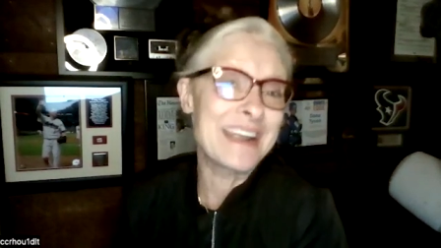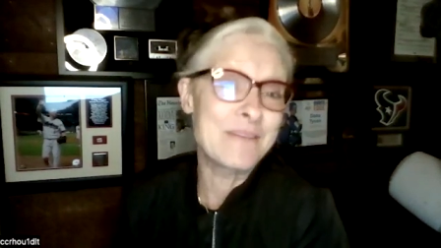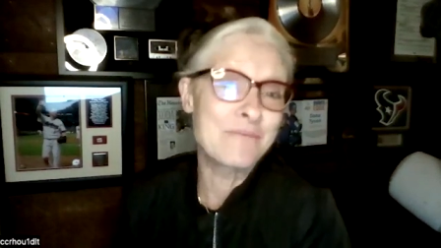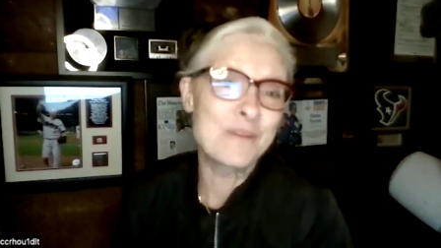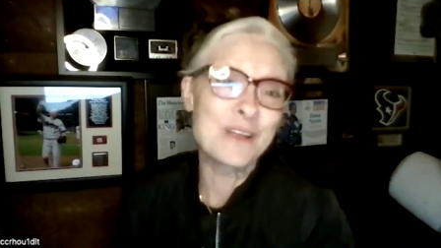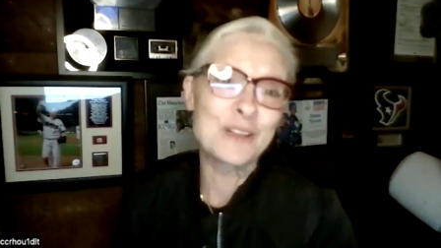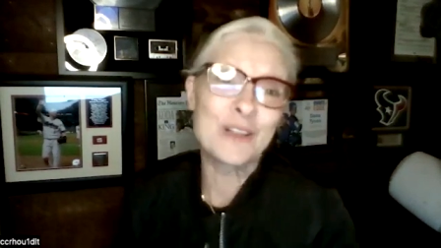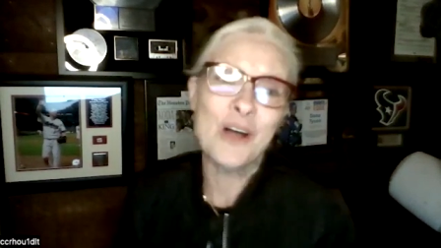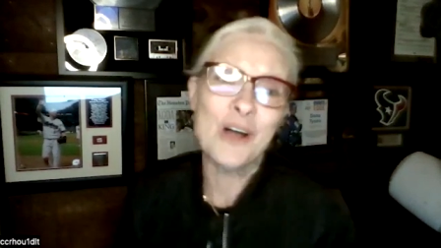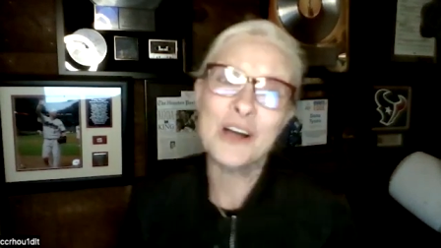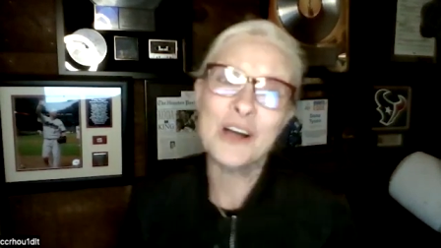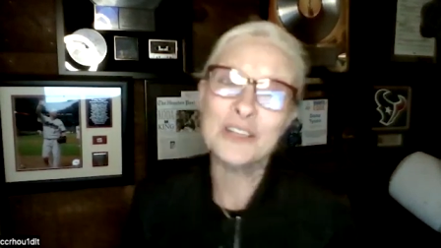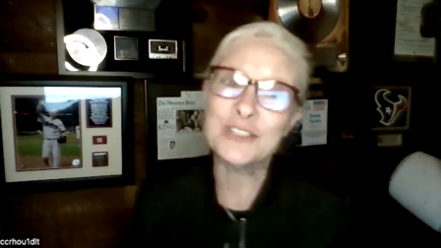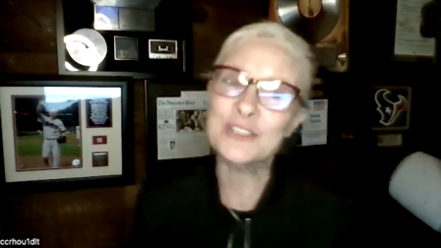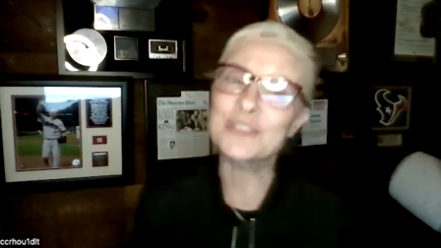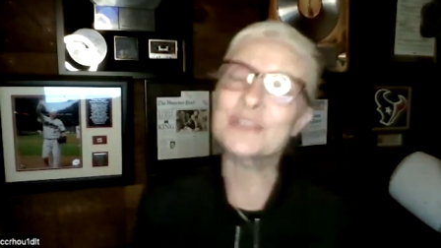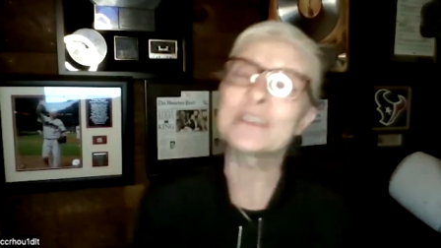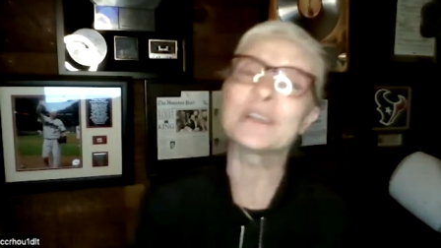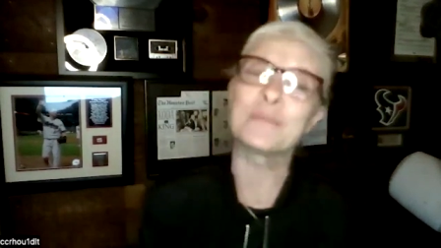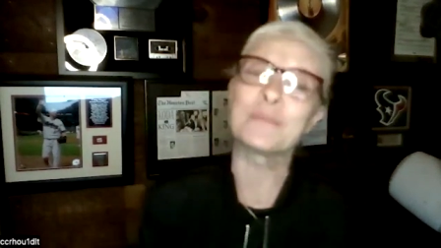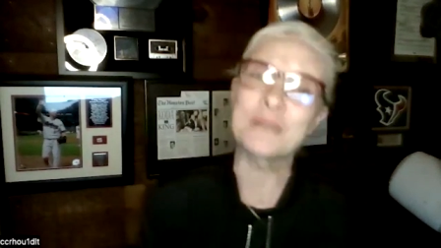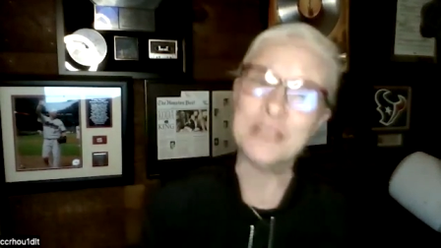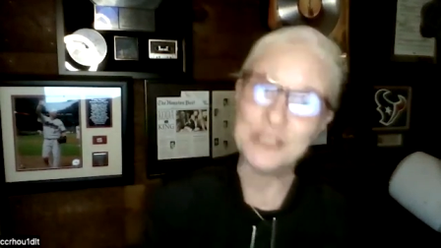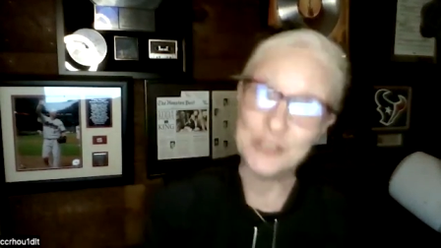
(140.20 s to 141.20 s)
and we lost her.
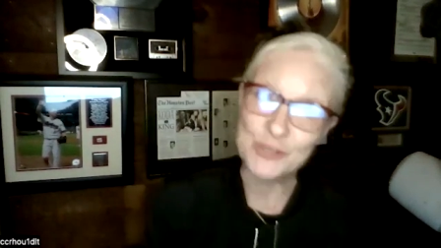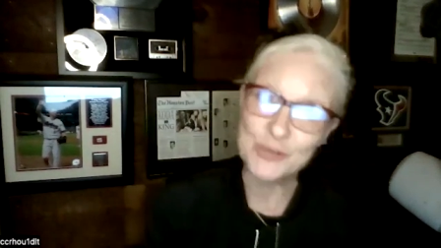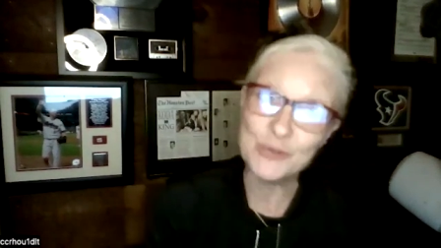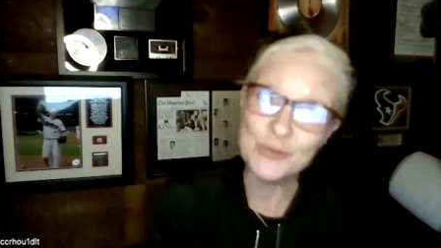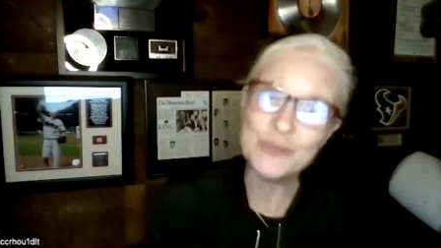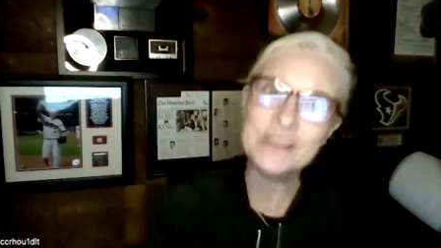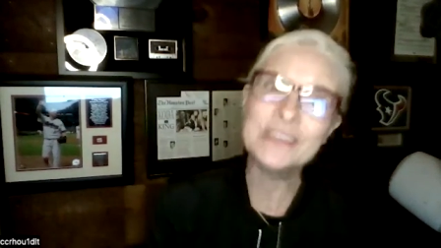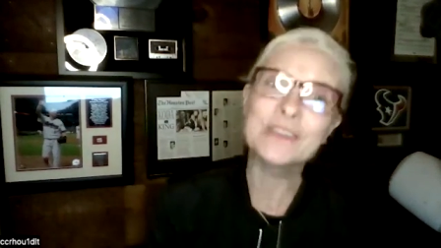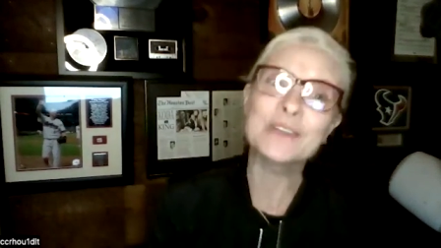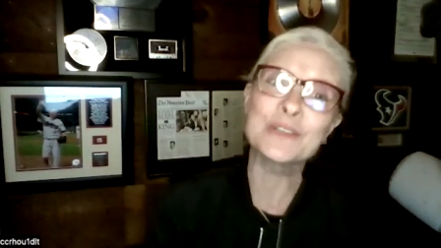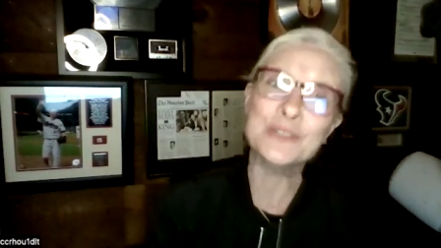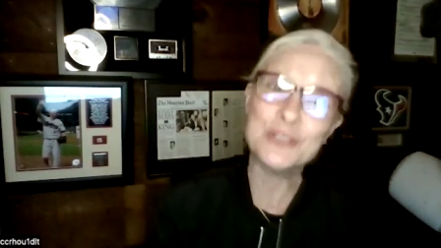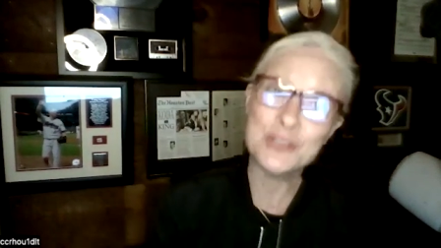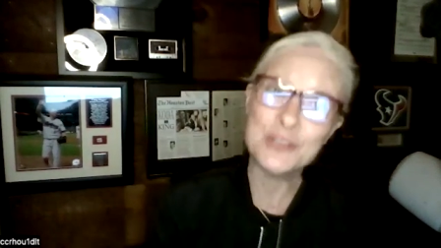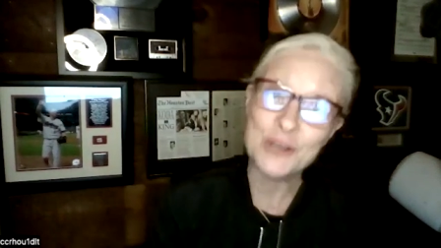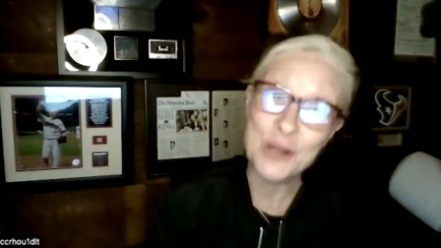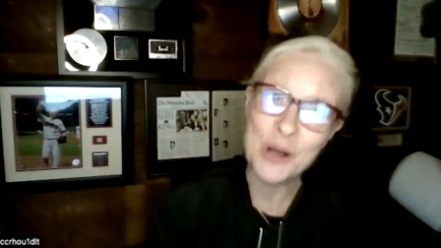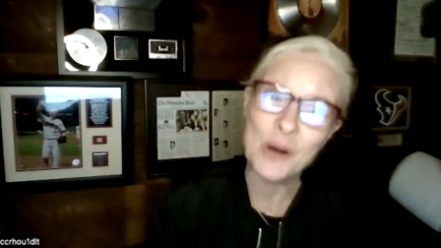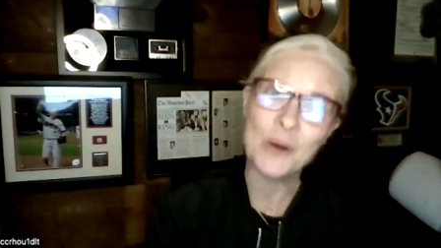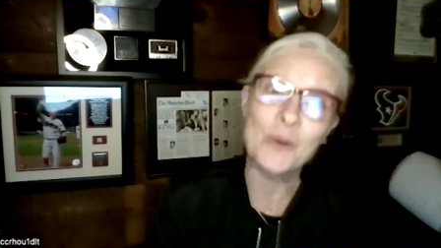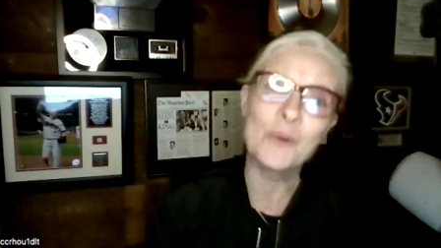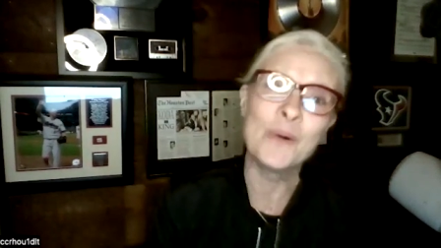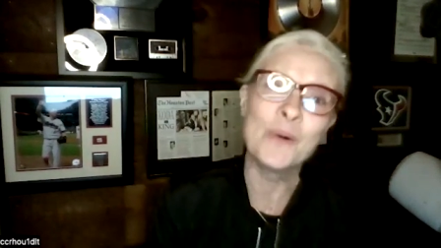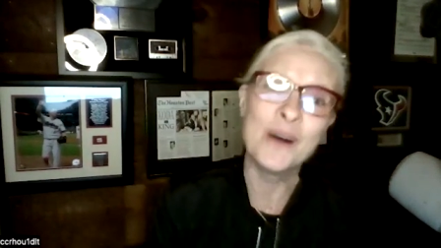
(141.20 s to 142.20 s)
It'll be two years
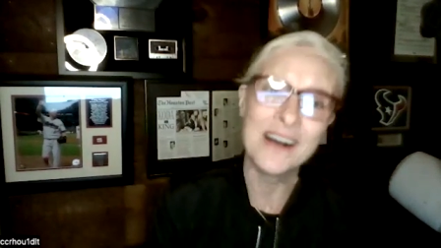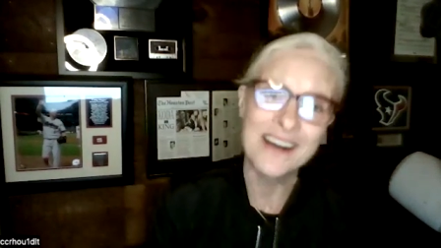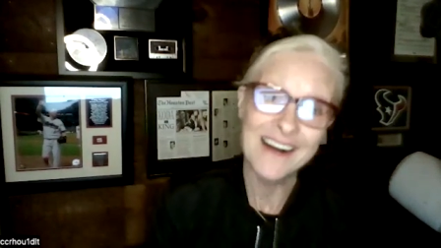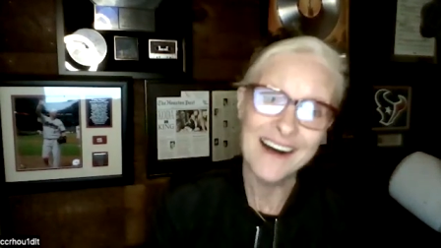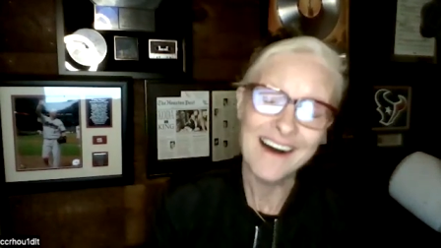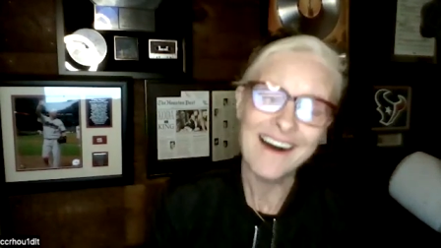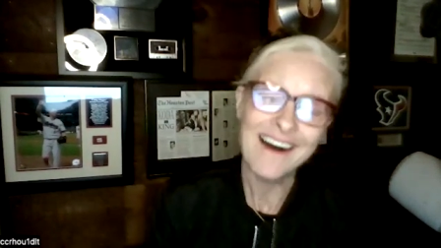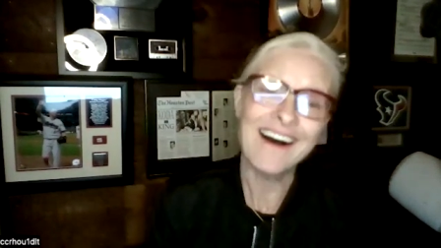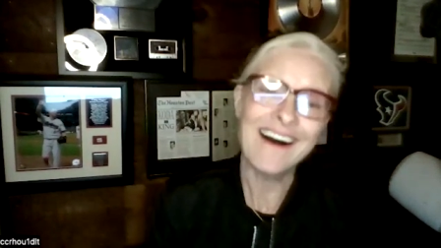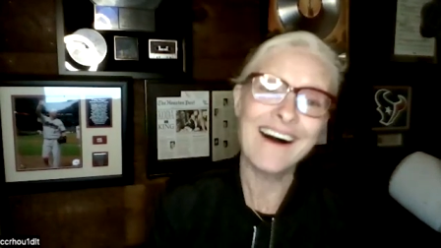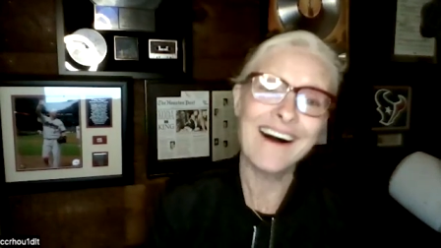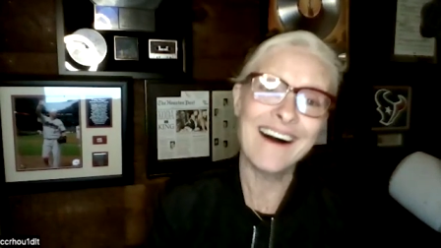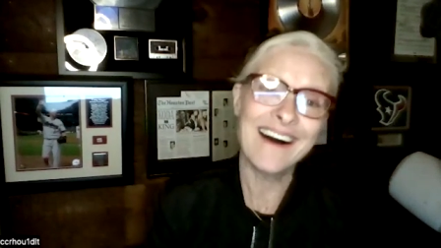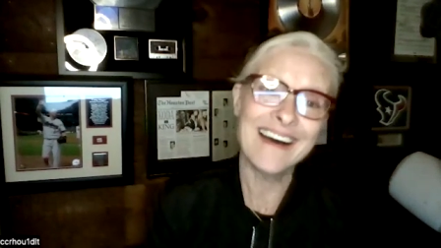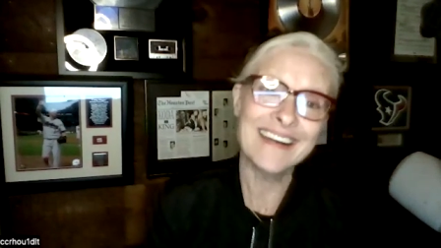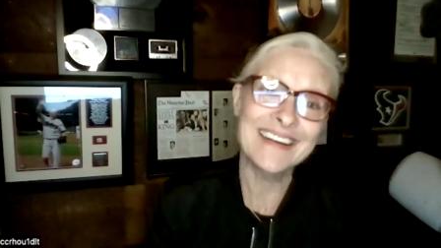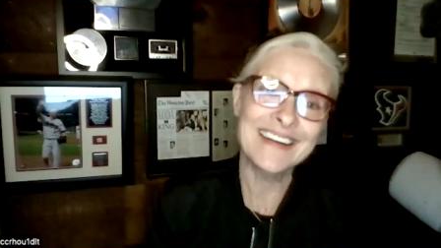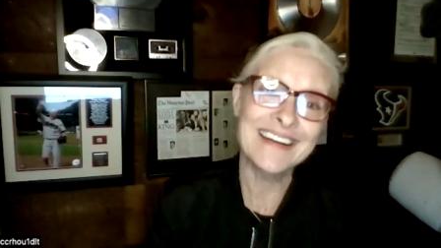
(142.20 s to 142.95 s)
ago on